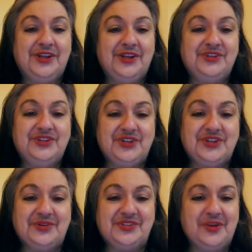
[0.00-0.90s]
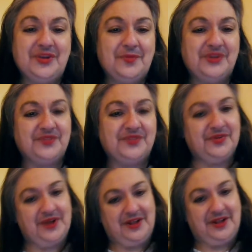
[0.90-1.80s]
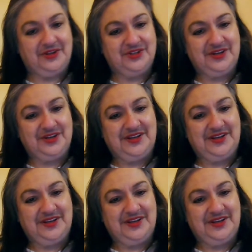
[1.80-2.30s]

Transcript: and she shares so much of her knowledge.